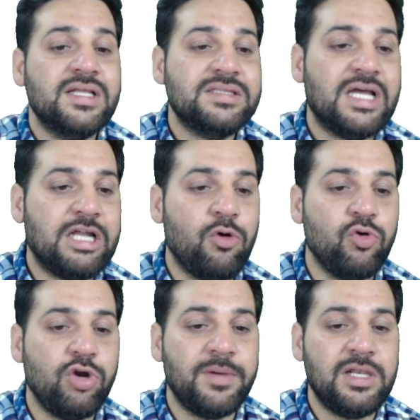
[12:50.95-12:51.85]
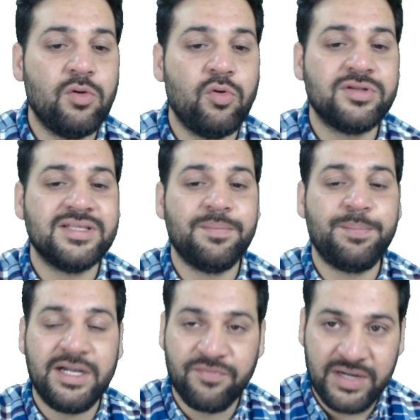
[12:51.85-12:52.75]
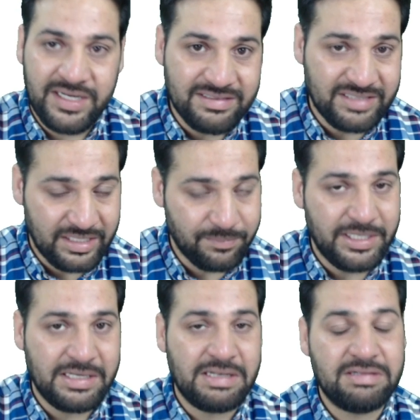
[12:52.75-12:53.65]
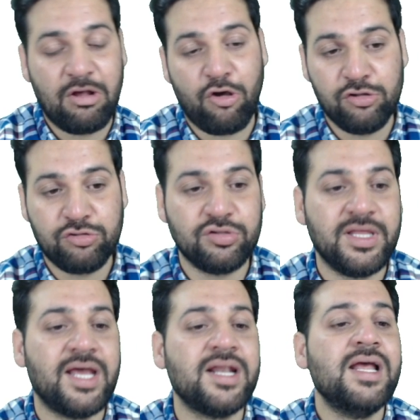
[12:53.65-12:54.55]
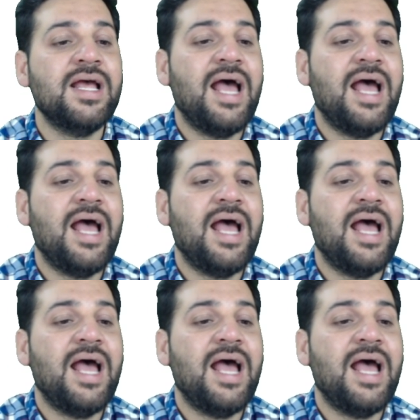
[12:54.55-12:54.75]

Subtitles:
The downloadable notes and the print friendly study materials are also there.